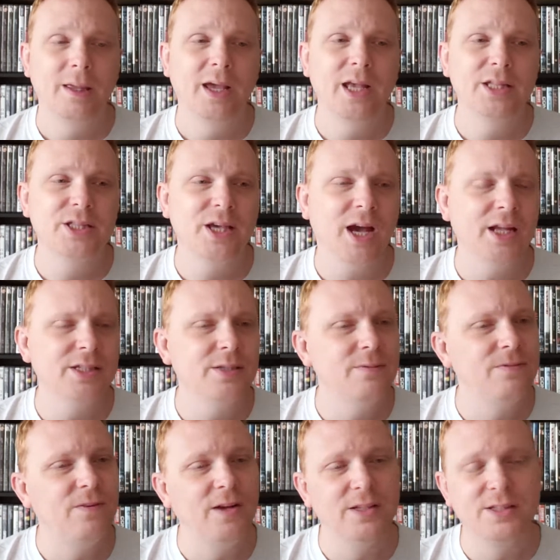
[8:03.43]
It's got some
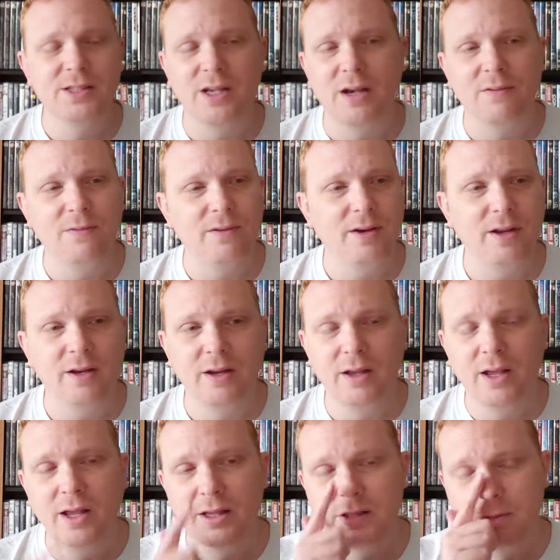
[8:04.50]
fun stuff in it.
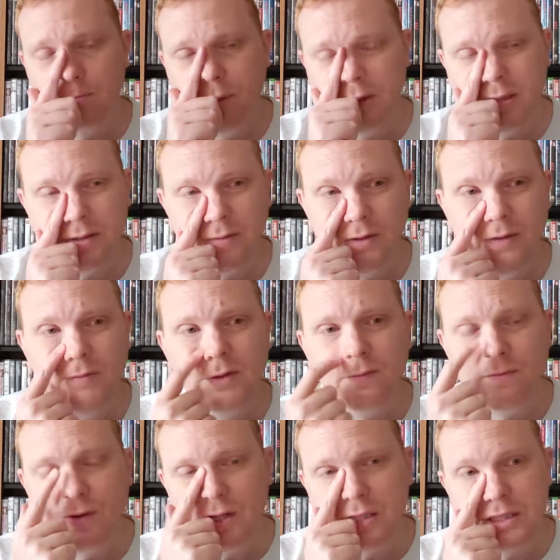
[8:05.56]
Even the
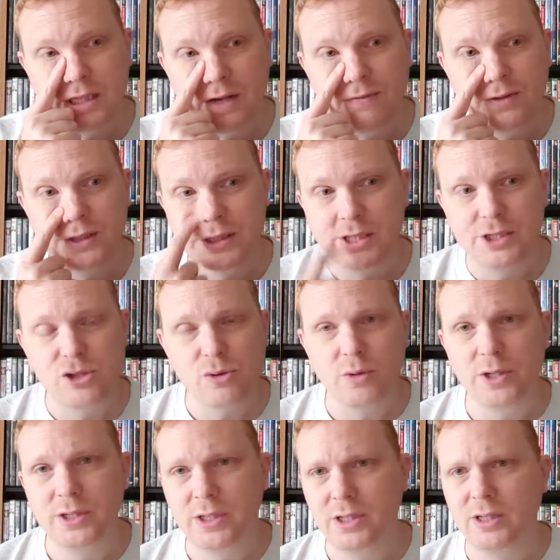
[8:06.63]
fun stuff is
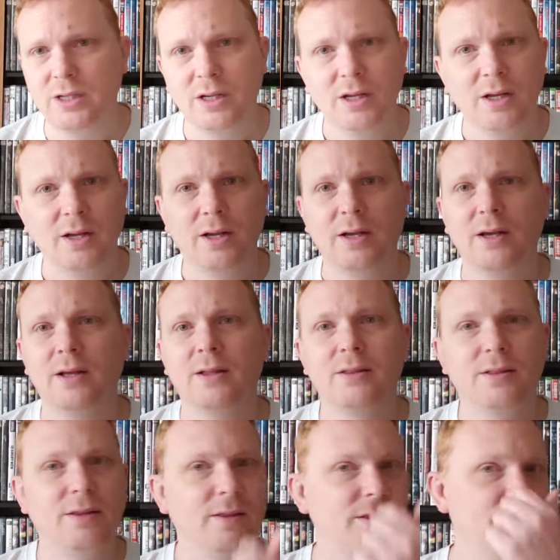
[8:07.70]
disjointed.
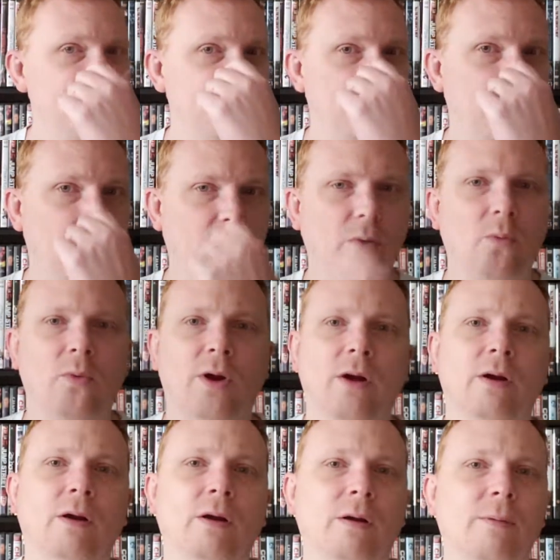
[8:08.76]
There's a part
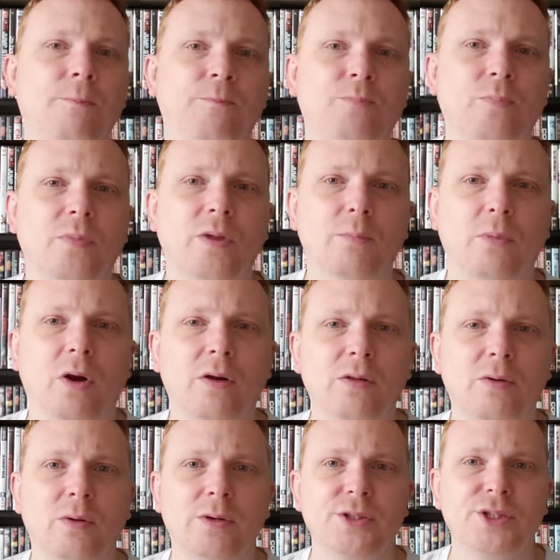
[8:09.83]
where Martin
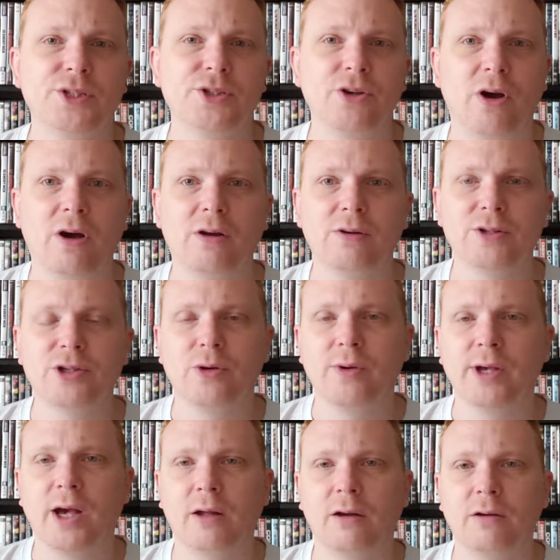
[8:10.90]
Lawrence's daughter is
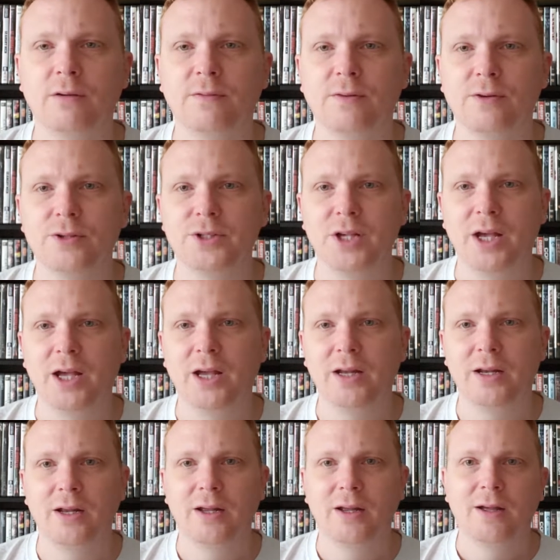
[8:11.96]
going out on her first date,
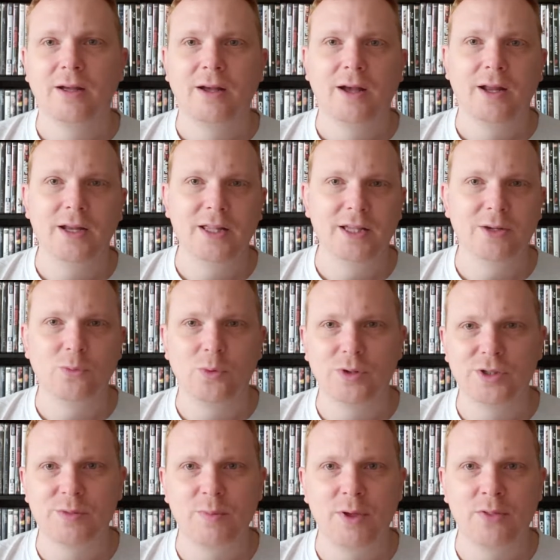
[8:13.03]
and he and Will
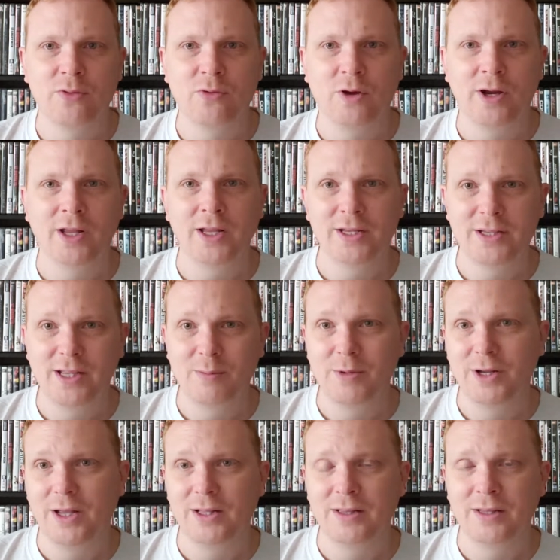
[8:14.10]
Smith try to
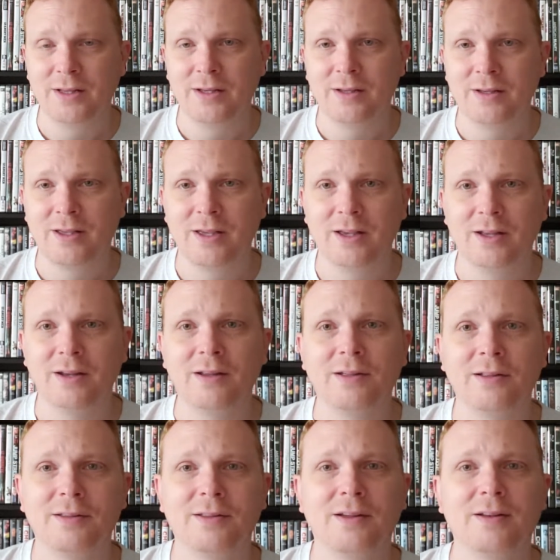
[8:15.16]
intimidate the kid
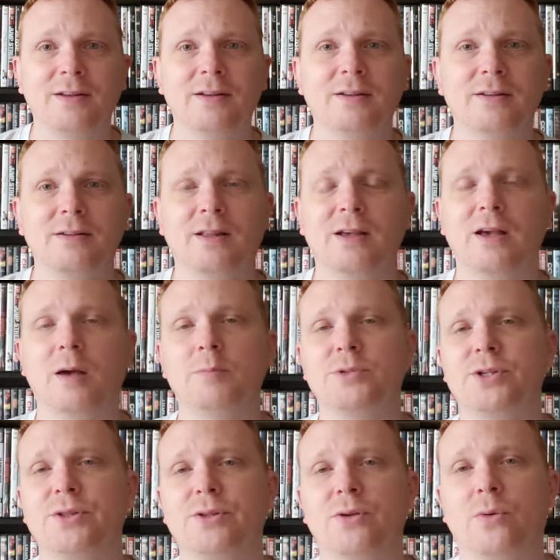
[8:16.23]
that comes
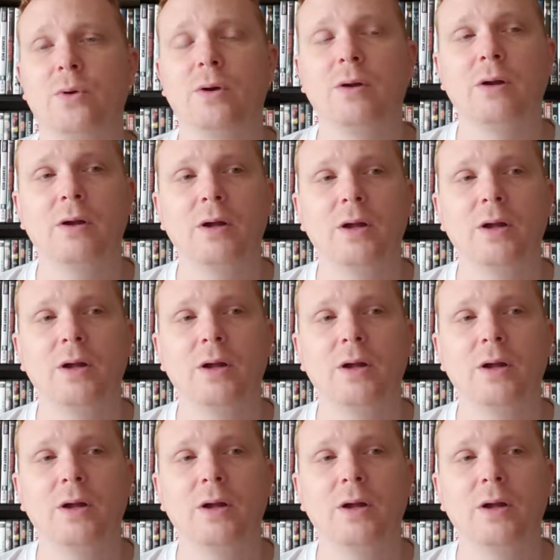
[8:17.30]
to the door.